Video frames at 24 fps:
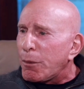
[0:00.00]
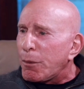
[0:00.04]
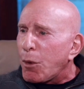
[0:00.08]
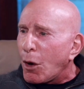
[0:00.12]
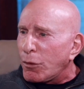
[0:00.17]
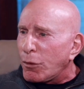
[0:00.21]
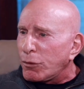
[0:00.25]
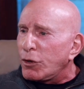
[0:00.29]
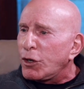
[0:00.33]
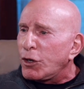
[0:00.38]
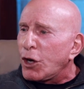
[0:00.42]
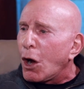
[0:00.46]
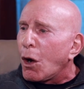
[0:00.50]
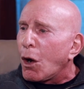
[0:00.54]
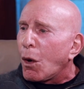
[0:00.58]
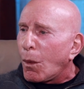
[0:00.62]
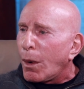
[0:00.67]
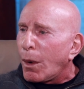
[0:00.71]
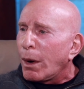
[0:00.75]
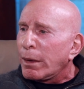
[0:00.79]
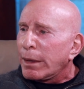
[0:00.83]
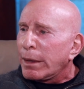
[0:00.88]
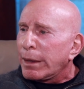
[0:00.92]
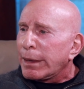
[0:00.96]
we won't
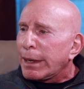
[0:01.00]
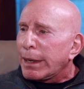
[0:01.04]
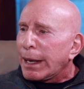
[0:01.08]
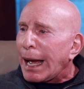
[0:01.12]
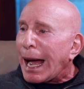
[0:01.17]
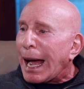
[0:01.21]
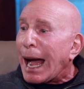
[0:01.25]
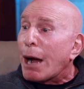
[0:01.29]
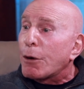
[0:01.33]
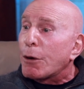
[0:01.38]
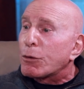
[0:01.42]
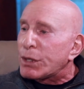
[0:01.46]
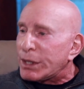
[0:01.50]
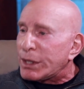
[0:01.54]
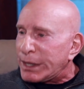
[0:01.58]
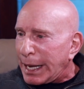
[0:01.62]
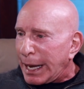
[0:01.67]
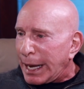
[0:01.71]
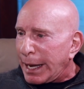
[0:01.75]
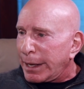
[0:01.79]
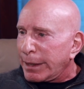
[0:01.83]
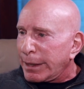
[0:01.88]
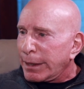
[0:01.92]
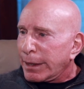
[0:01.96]
know how
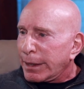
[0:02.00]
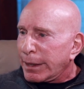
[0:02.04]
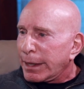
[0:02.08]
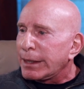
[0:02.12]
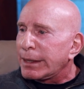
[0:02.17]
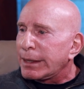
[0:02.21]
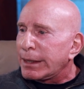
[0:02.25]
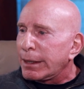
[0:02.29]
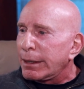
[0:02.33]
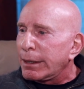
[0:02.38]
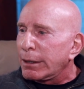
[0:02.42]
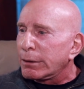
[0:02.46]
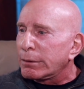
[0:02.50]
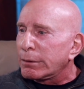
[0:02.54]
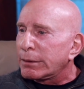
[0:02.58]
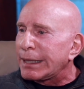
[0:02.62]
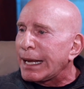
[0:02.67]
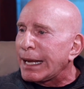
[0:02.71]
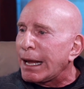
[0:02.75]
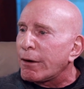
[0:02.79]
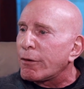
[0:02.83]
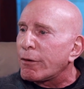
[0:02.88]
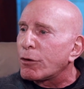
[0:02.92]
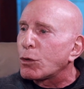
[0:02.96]
sad! until
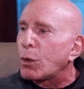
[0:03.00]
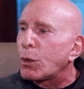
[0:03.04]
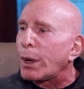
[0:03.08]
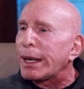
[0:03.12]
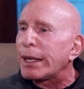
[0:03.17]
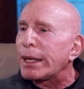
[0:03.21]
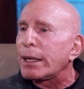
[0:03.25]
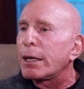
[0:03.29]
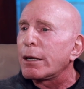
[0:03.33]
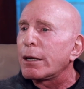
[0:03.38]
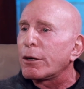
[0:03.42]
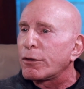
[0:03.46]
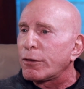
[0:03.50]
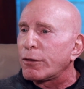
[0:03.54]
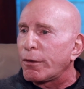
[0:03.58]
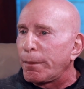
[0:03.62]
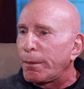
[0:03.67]
10, 20 years